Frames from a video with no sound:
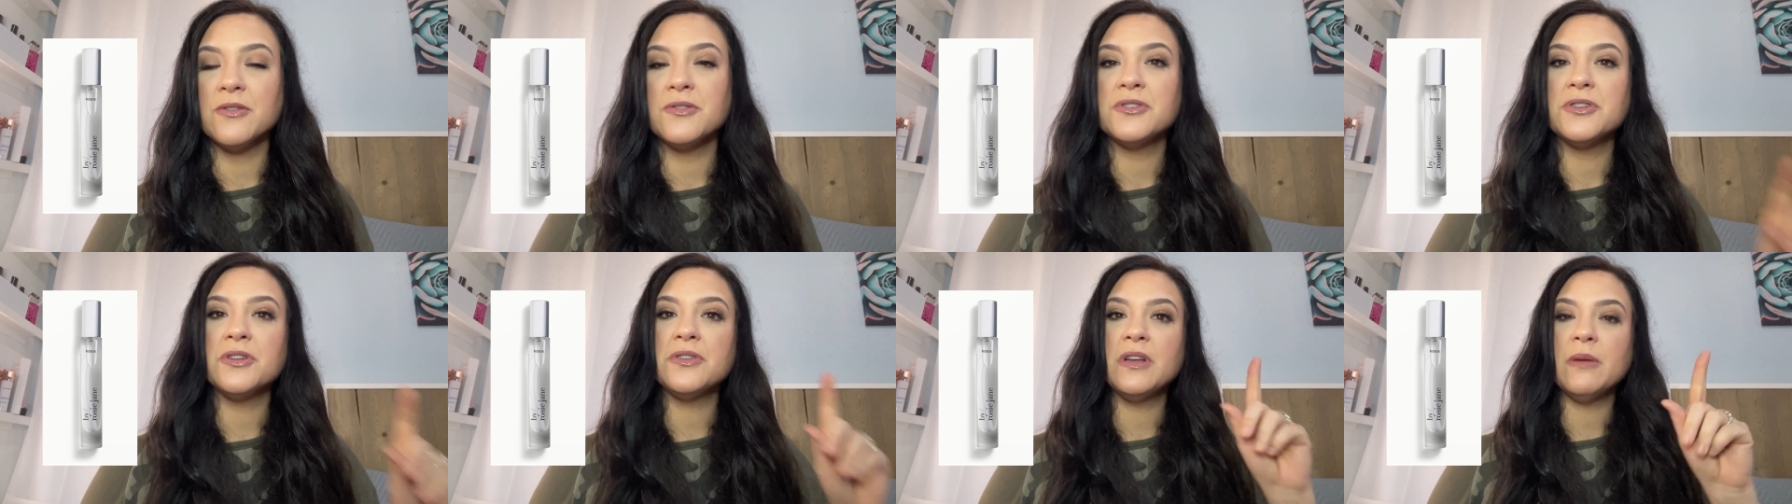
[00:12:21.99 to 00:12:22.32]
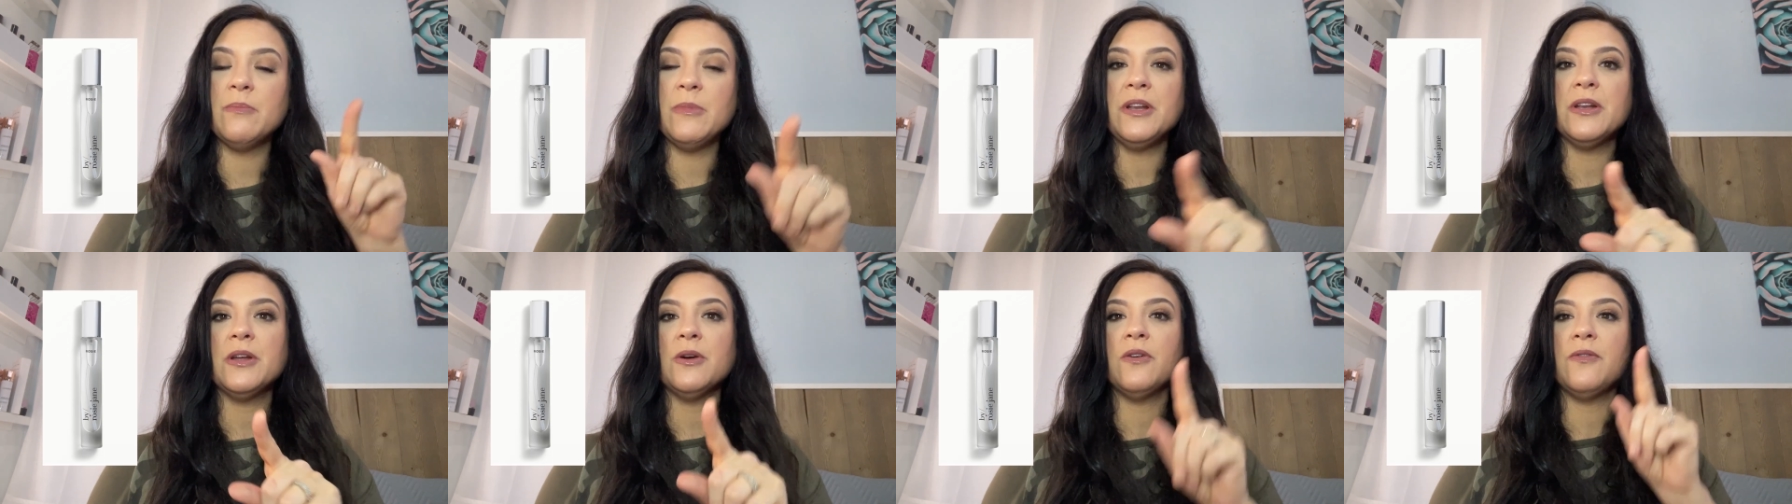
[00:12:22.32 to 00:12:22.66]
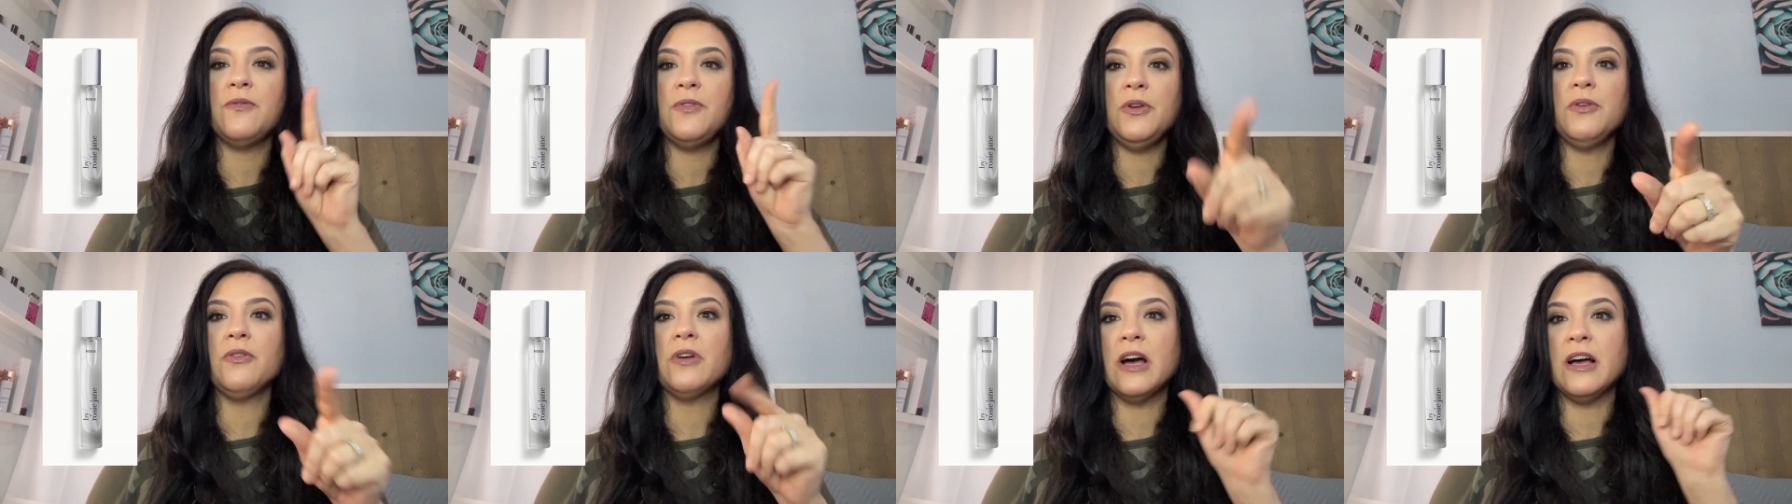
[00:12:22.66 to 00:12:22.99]
So let me know
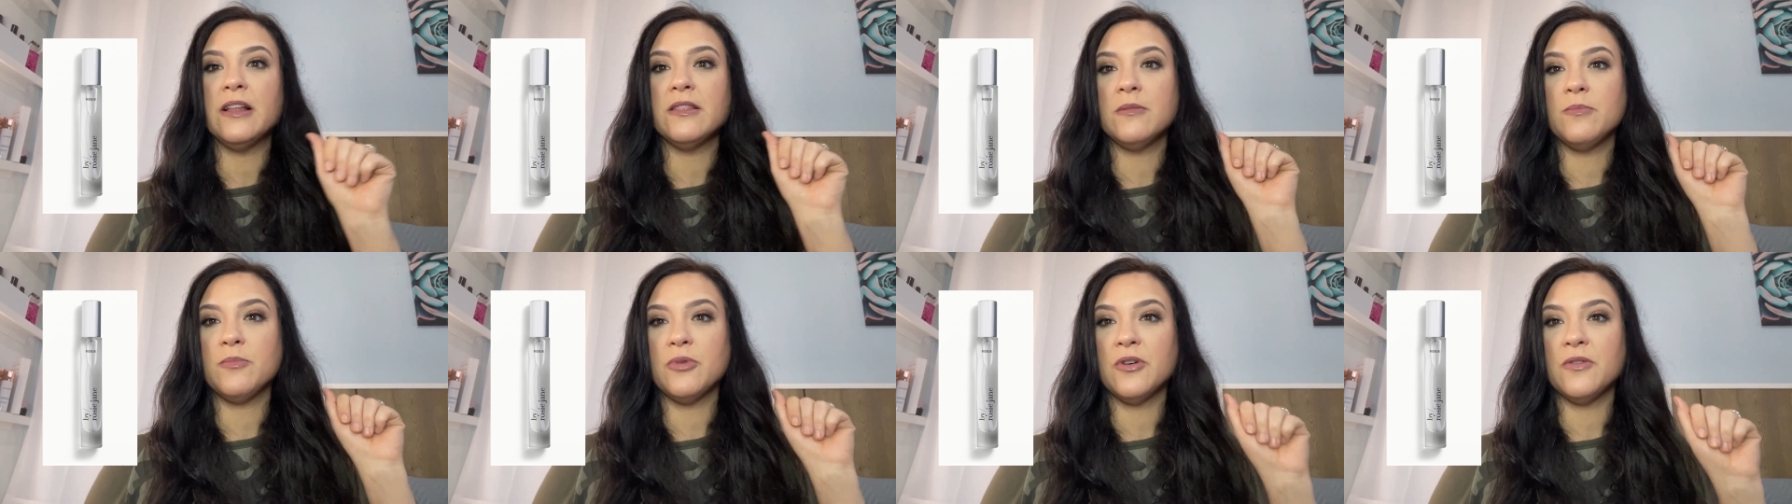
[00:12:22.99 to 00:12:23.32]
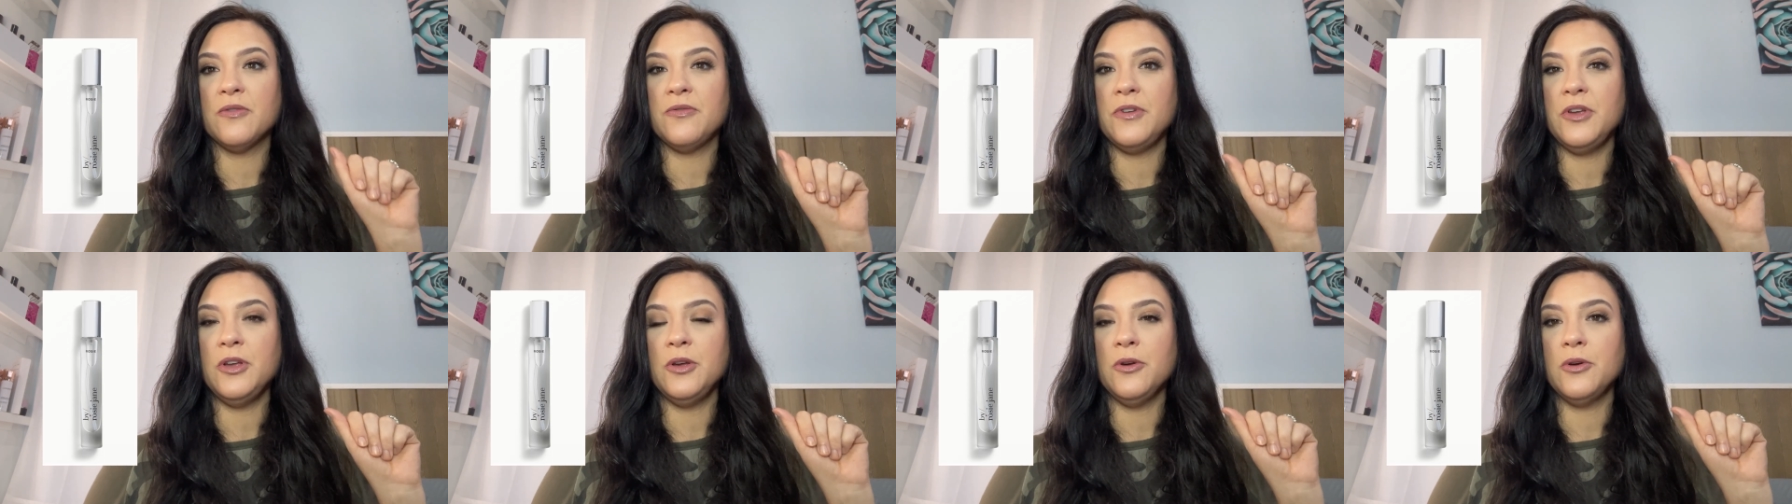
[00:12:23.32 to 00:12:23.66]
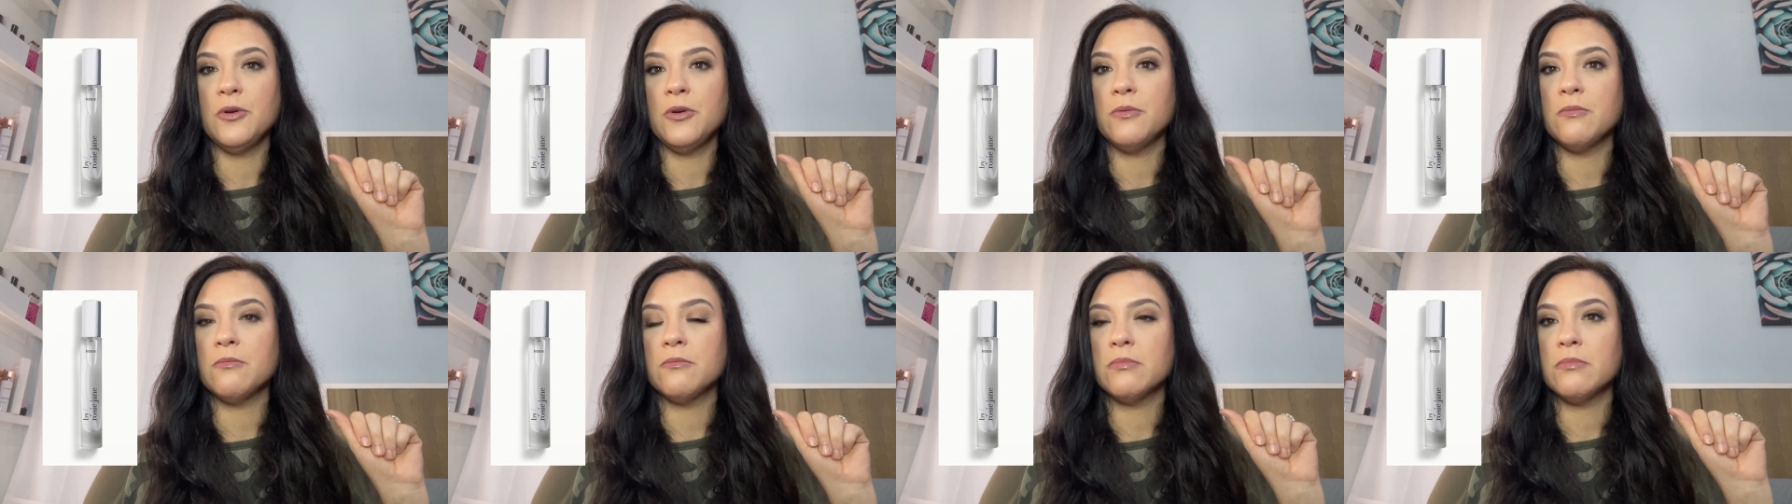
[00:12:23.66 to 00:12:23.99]
if you got the
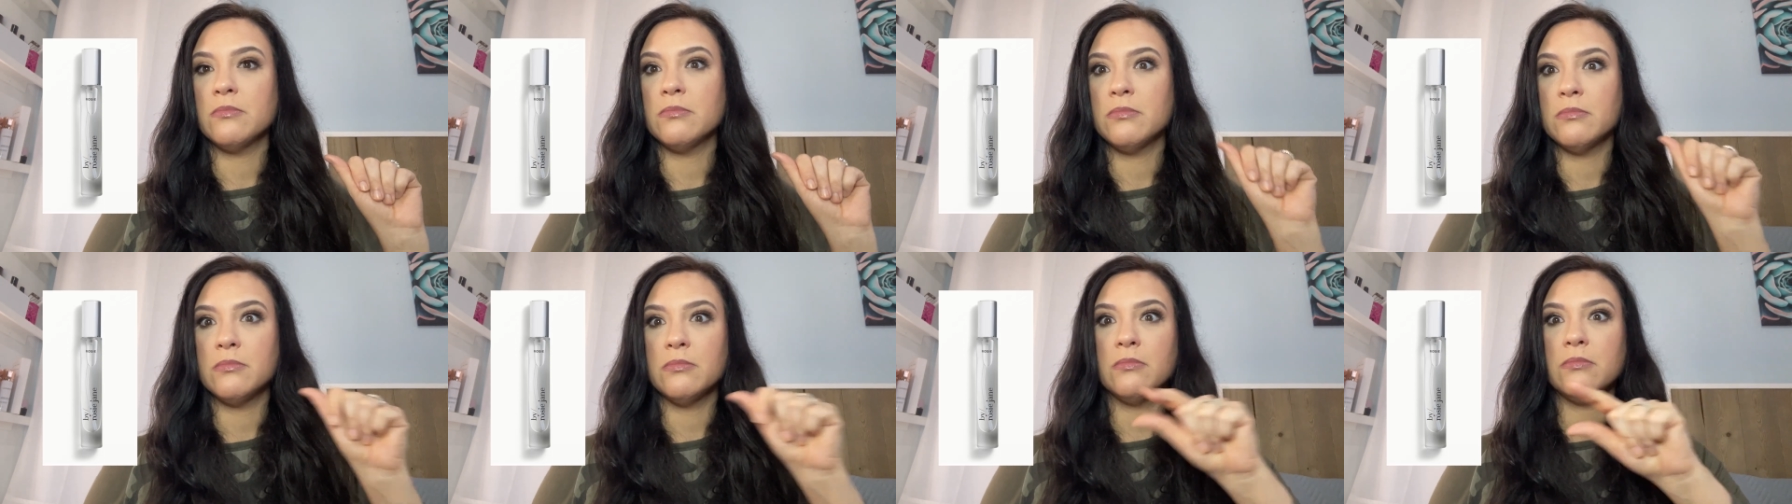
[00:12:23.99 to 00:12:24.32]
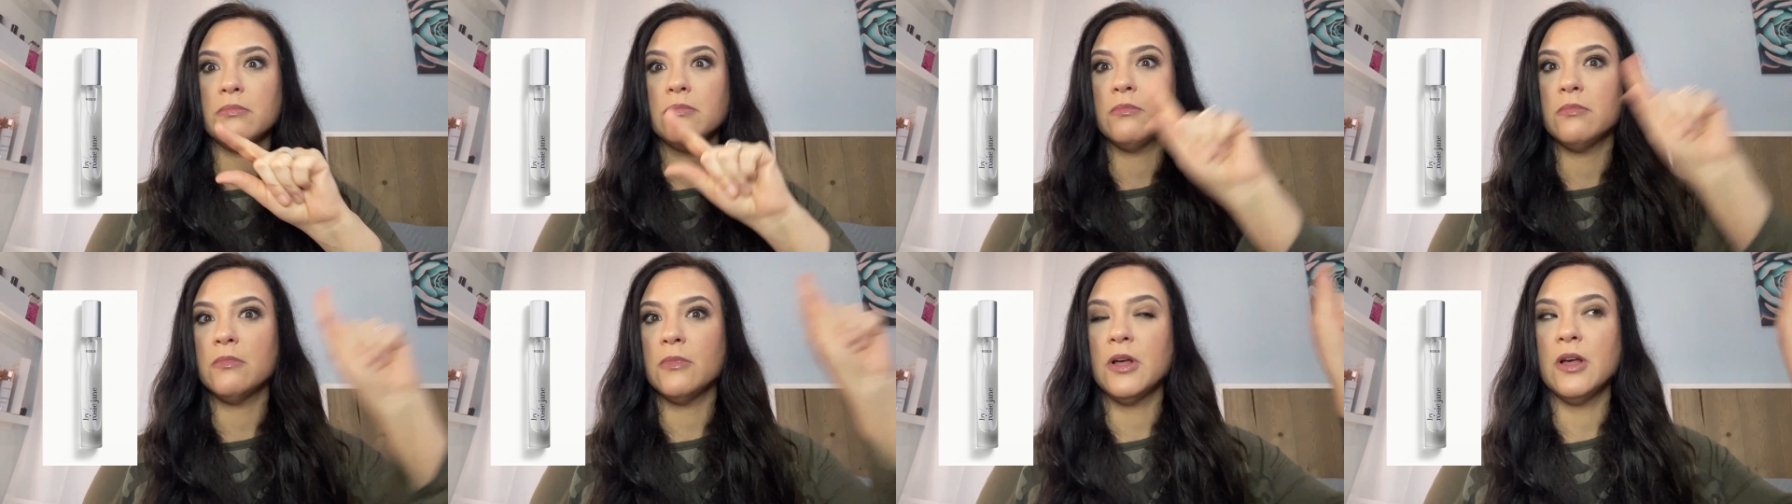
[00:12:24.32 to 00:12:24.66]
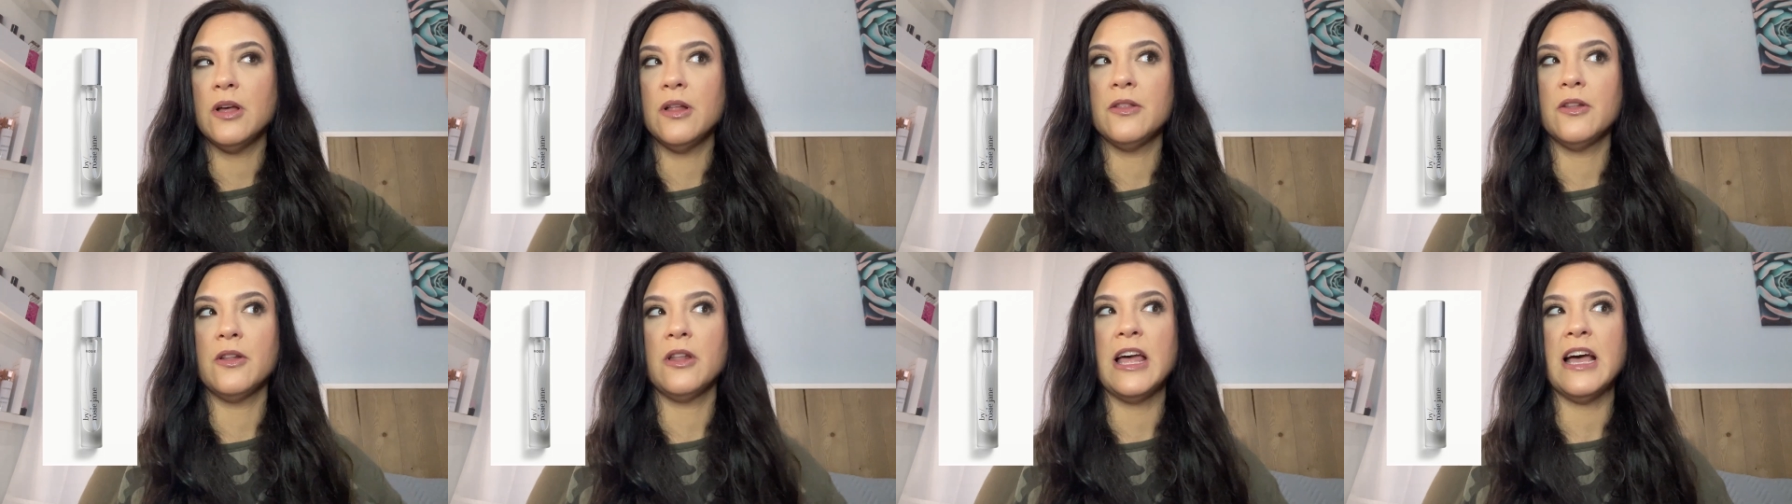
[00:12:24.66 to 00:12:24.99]
perfume
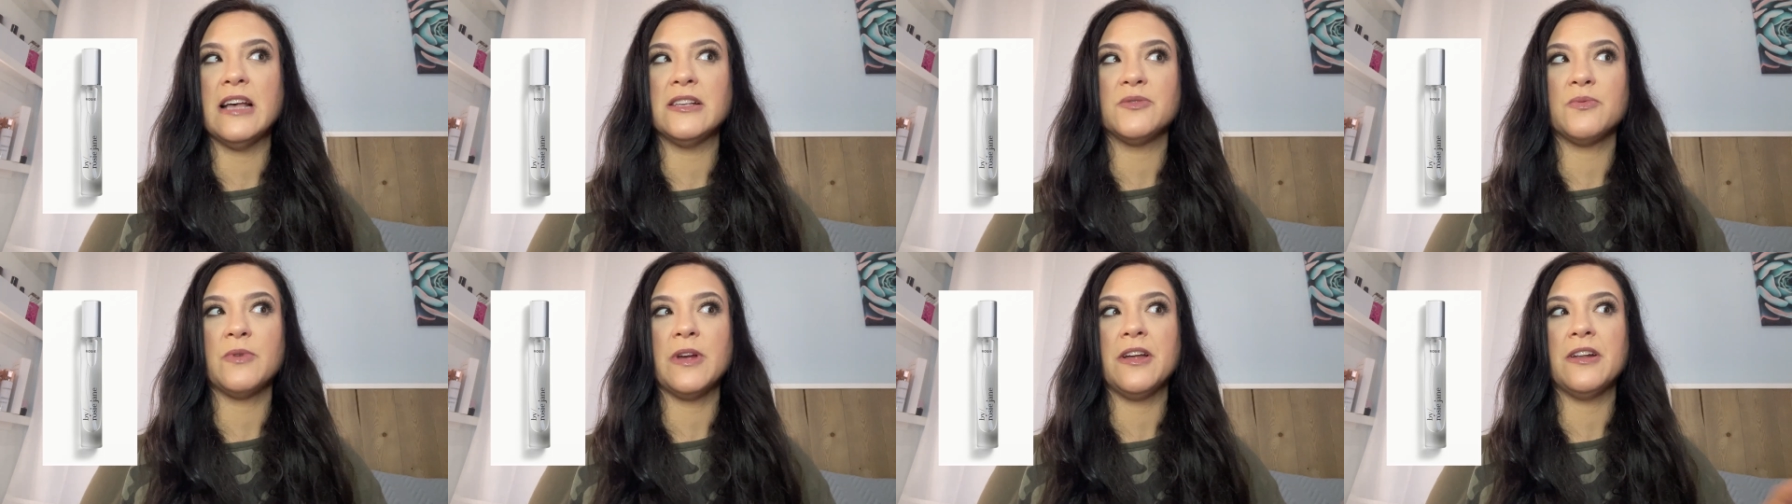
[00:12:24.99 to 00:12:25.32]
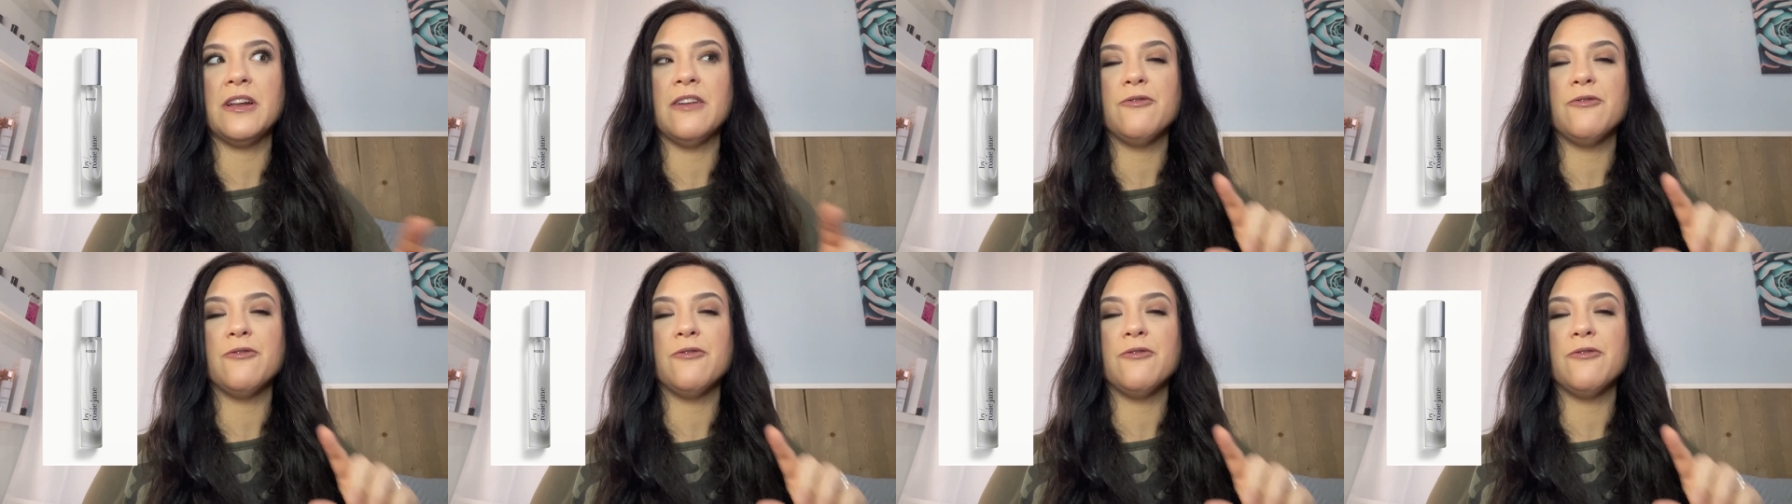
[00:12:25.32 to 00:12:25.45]
on the last round.